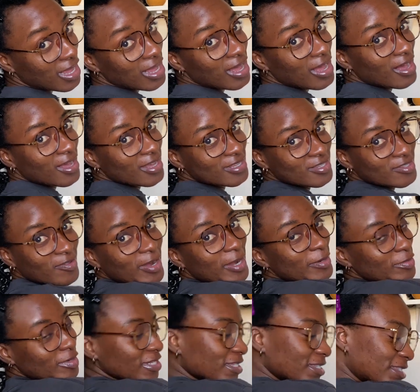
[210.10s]
Hi
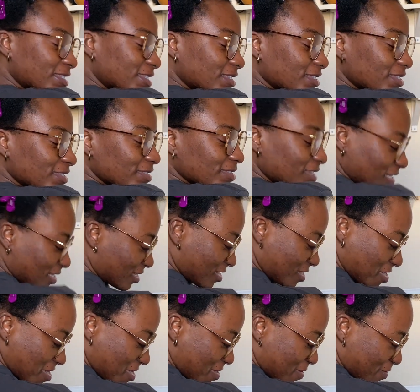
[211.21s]
Scribers,
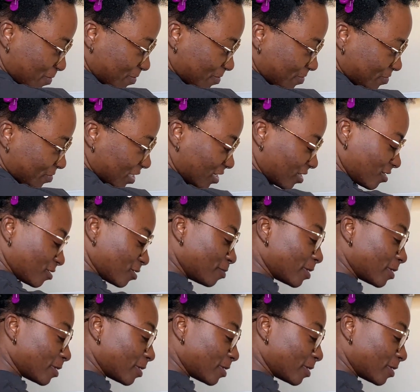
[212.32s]
ignore